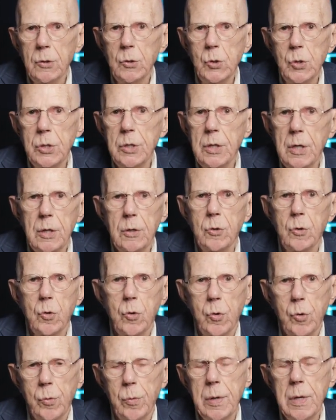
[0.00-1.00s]
as the other
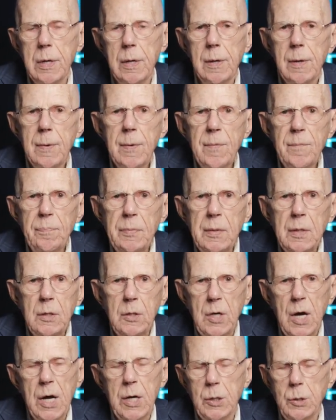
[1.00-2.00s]
three
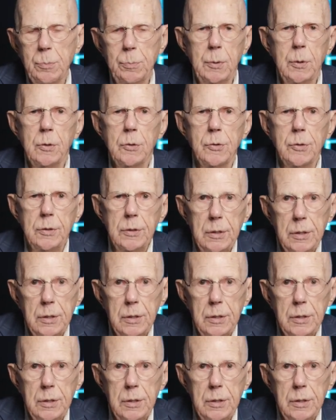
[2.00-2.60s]
gospels,